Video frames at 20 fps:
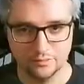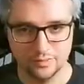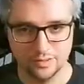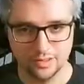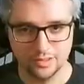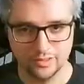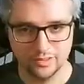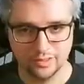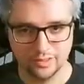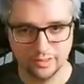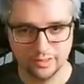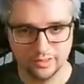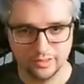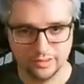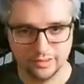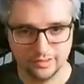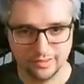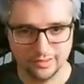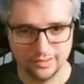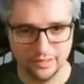But I think
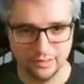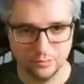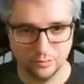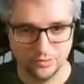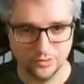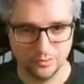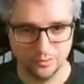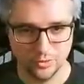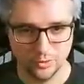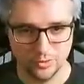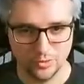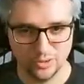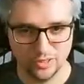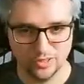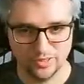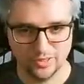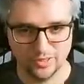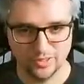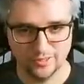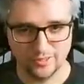that was more
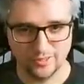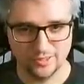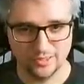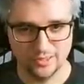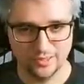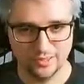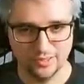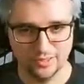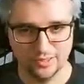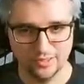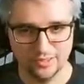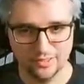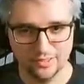luck than skill.